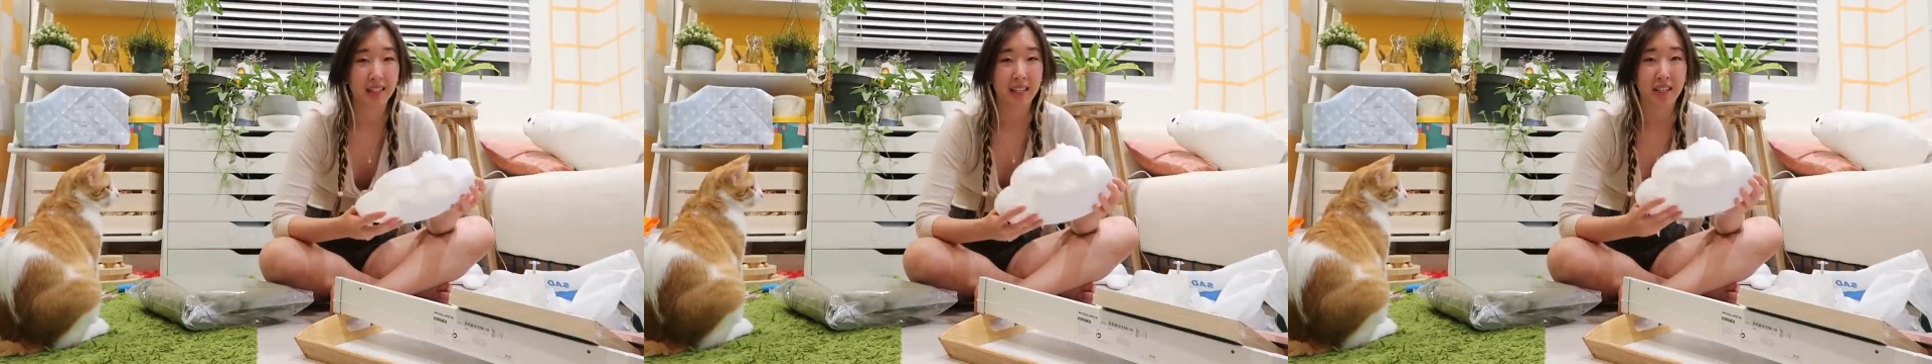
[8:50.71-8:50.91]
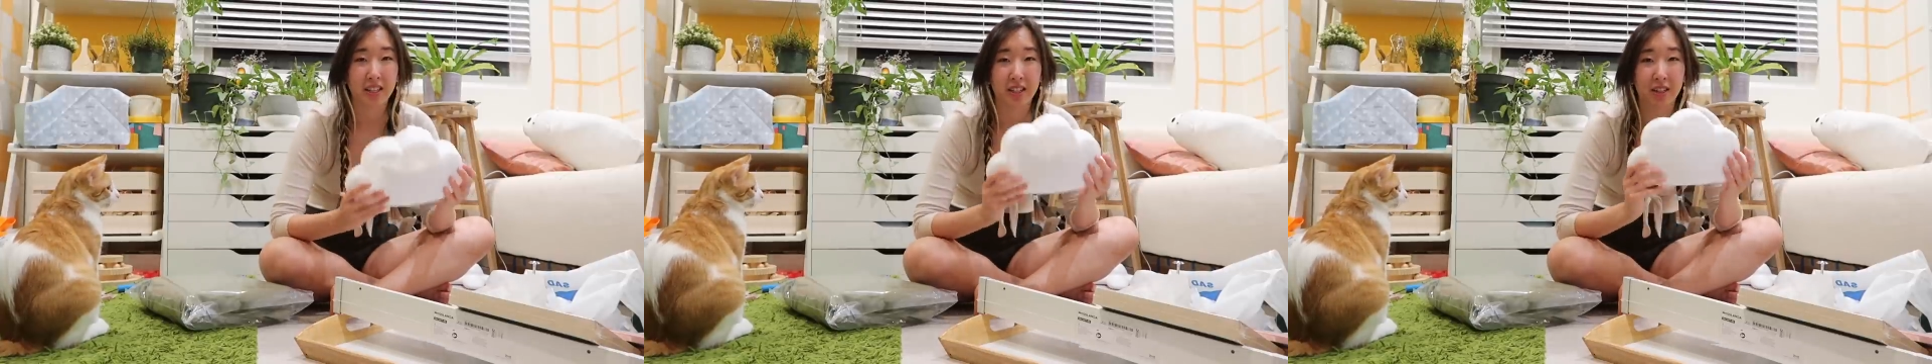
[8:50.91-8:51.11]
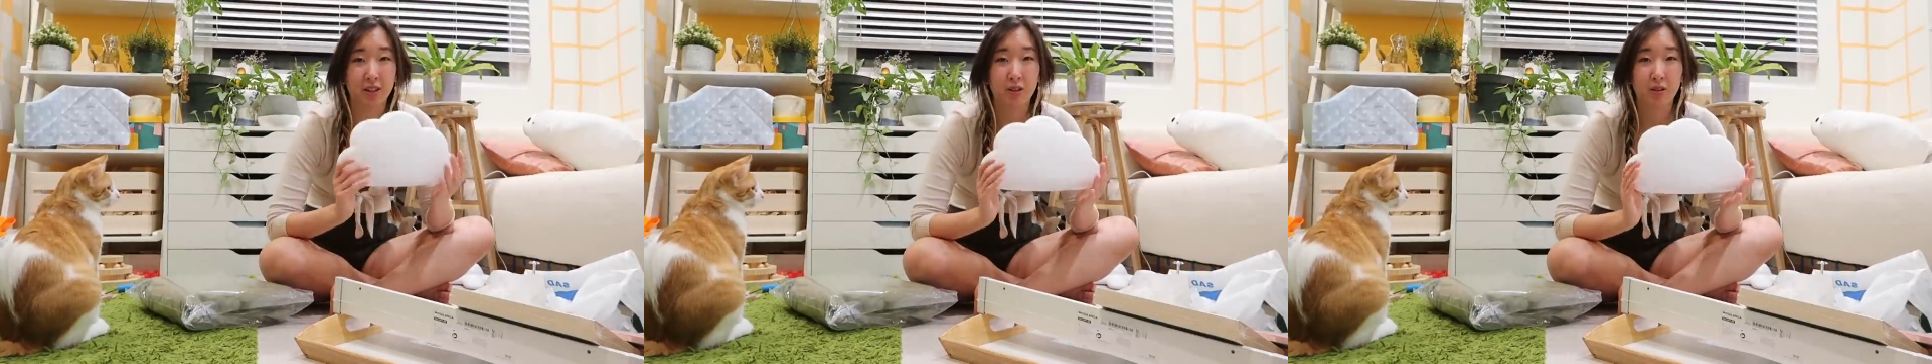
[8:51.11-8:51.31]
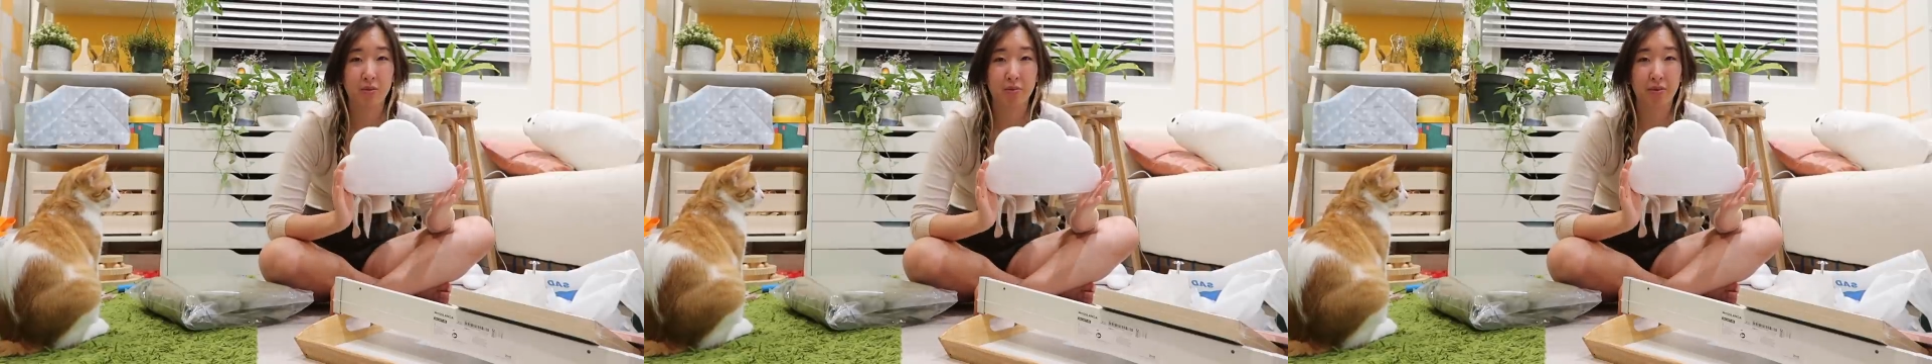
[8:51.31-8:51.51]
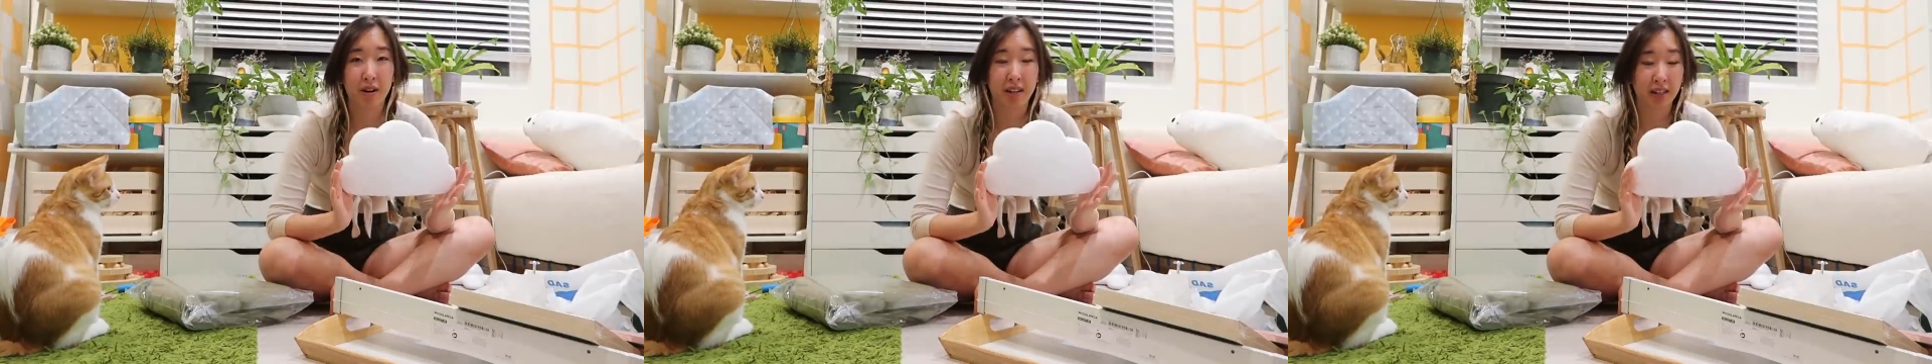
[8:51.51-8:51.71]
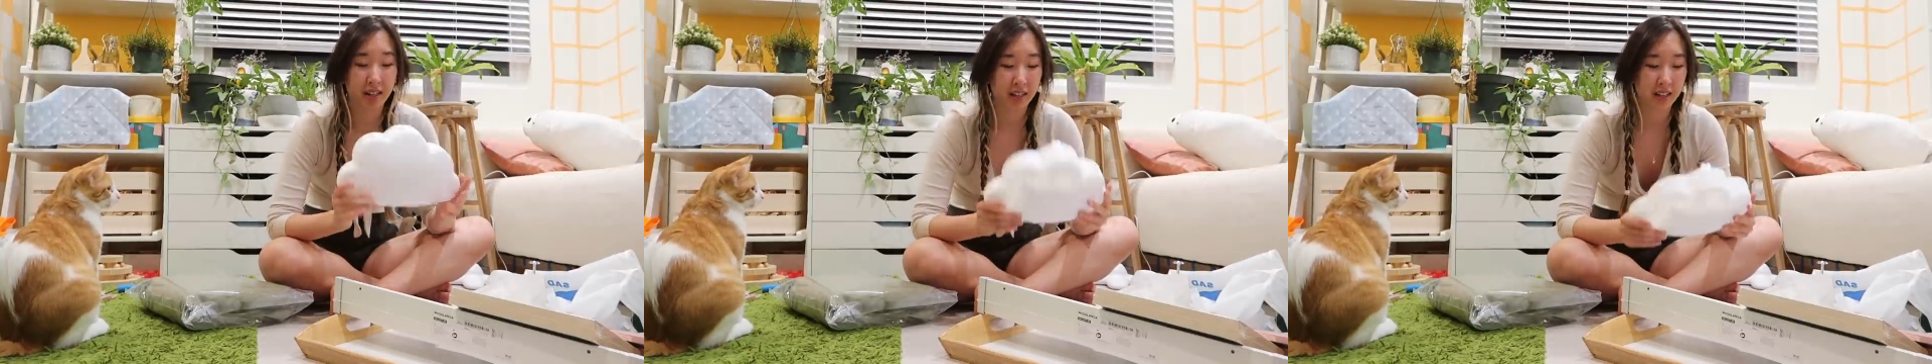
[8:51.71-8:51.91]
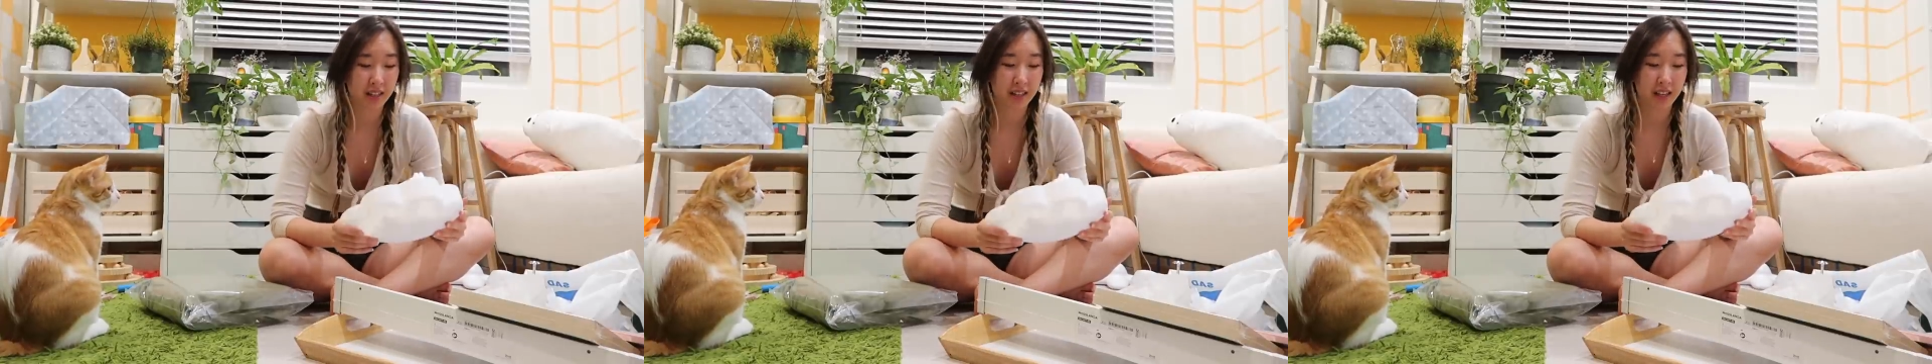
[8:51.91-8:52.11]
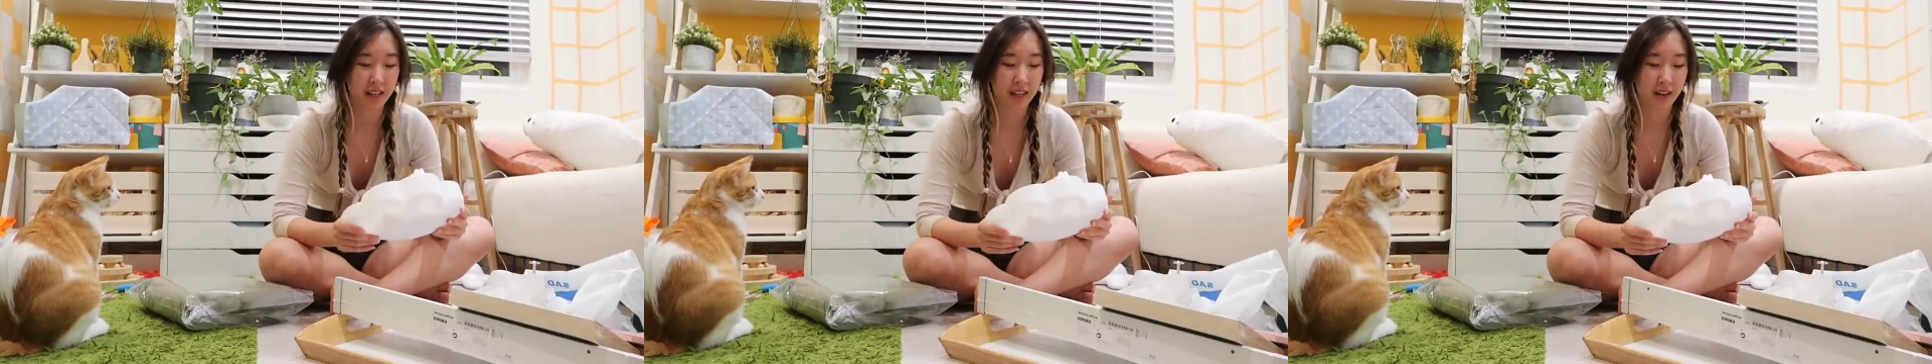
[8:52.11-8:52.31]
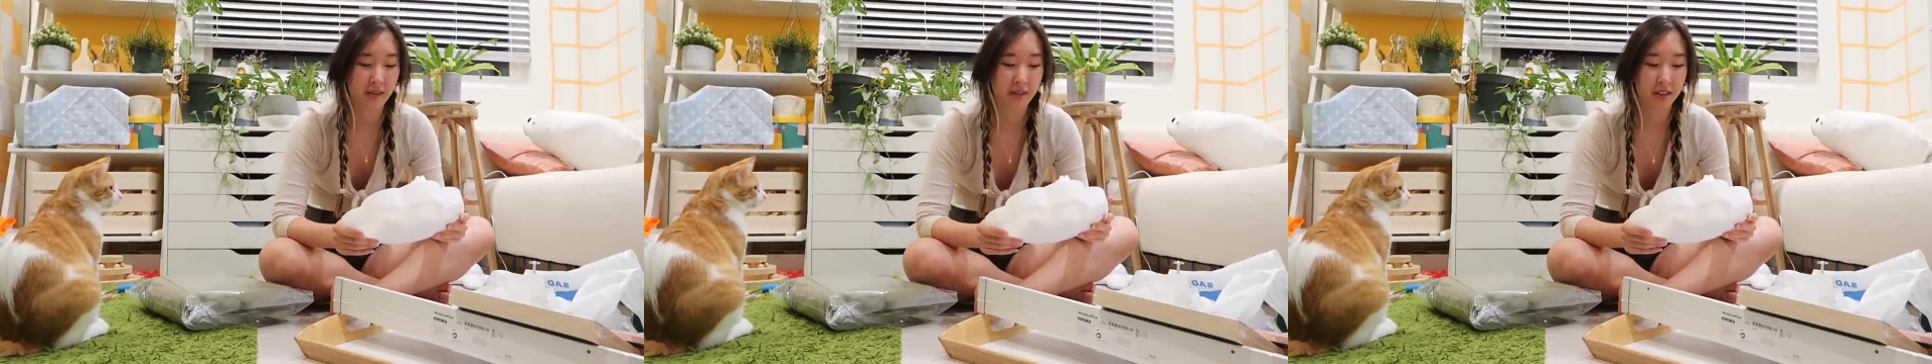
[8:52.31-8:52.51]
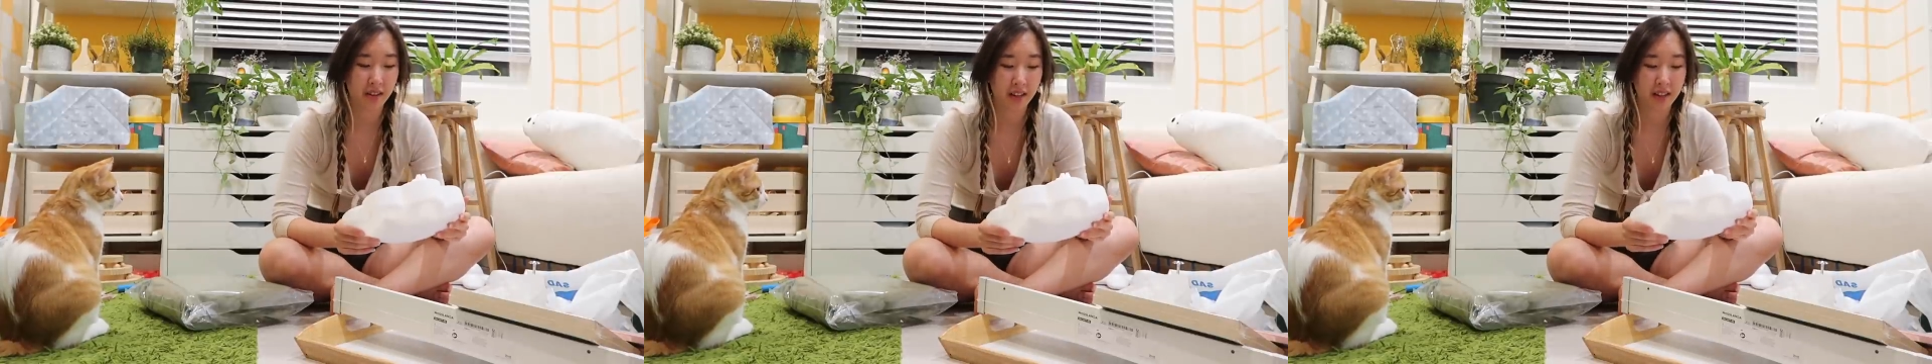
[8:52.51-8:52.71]
it's just too precious and I
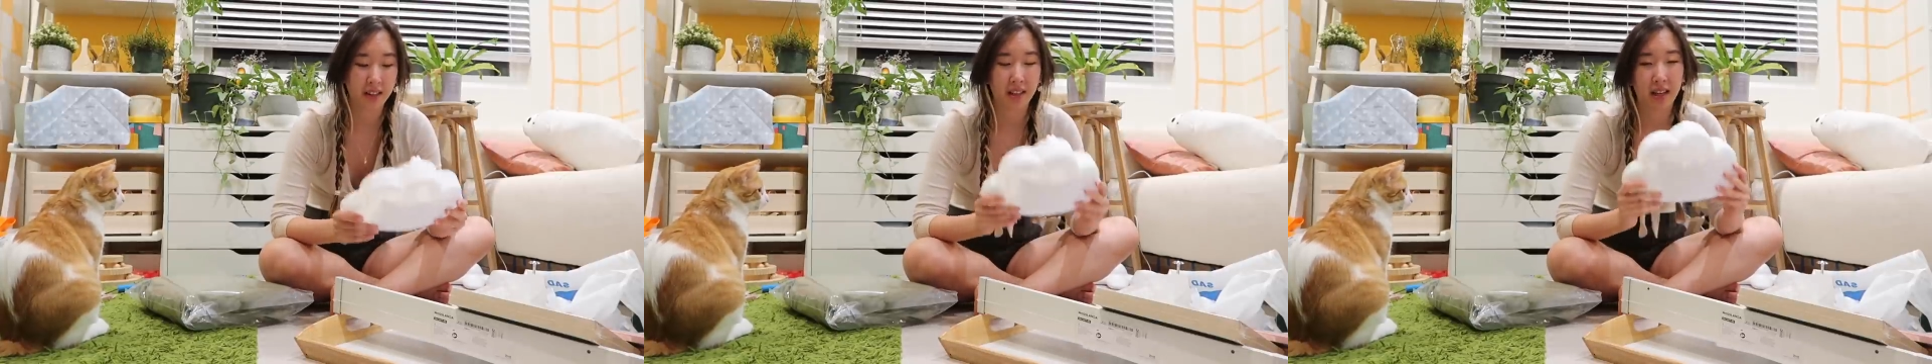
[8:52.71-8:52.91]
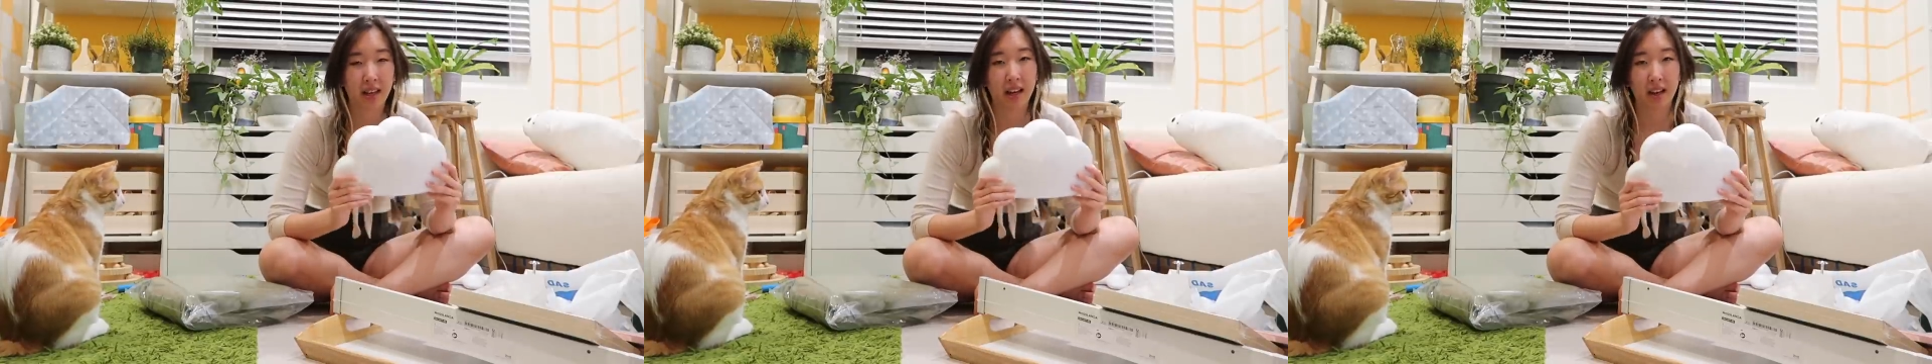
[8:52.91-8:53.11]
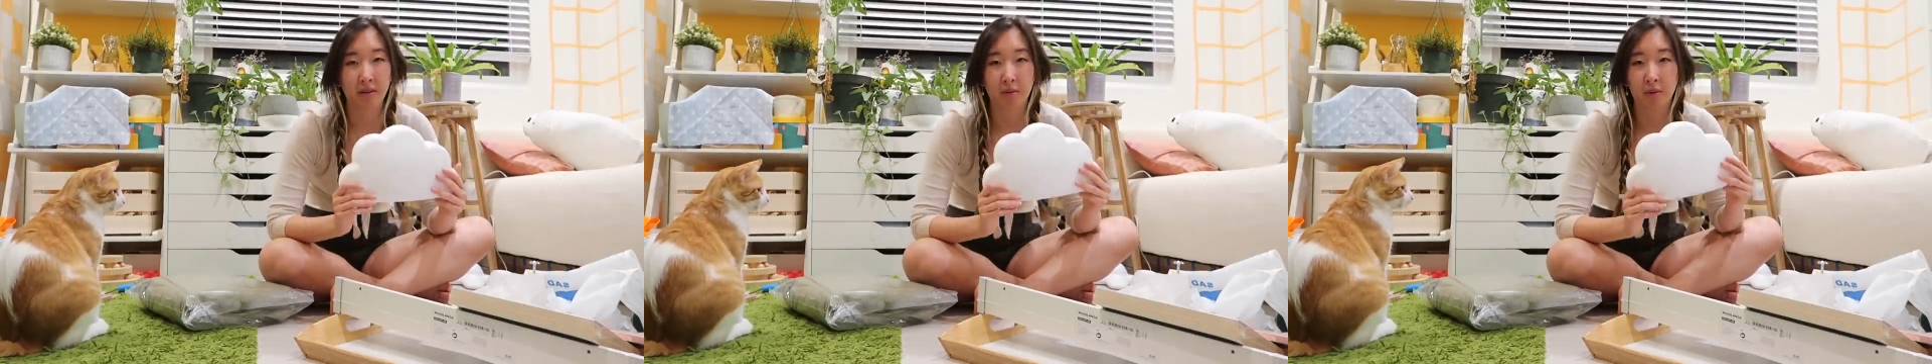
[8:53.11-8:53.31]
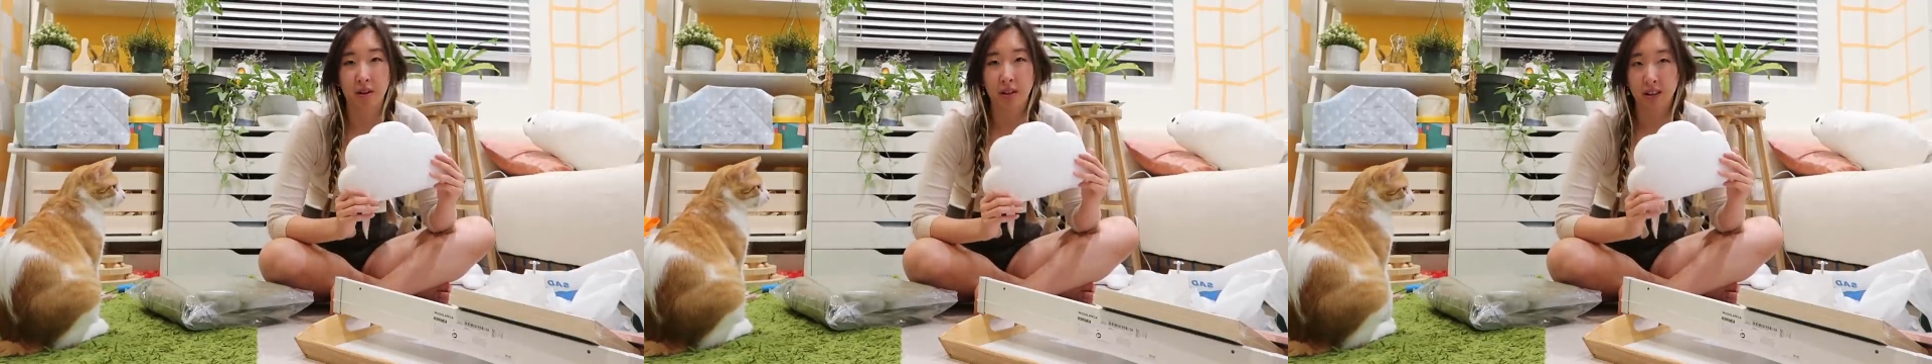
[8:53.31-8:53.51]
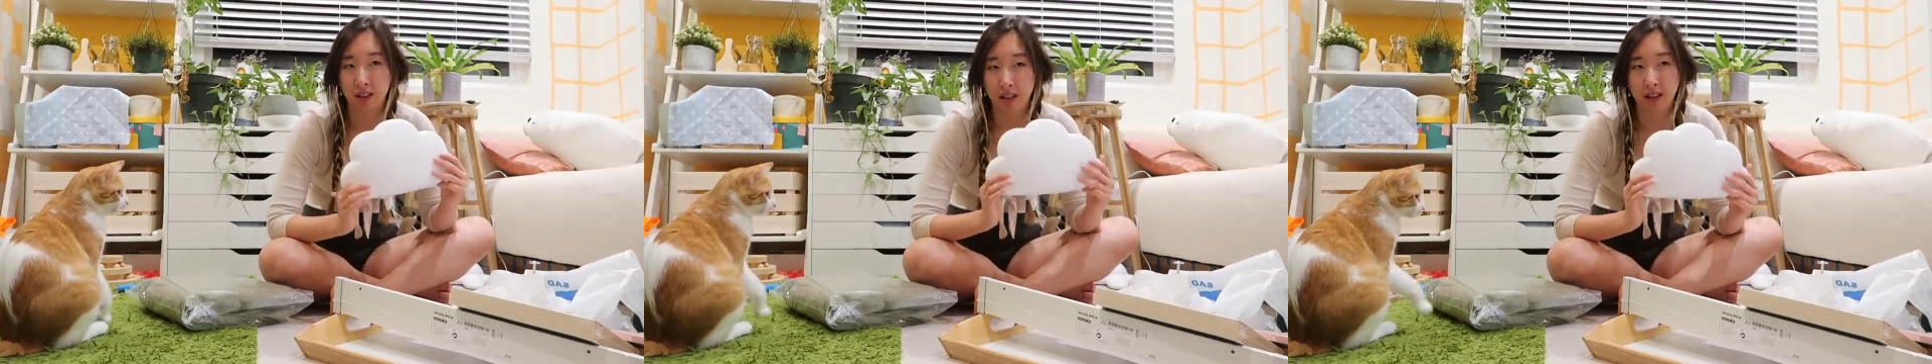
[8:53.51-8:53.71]
realized that I want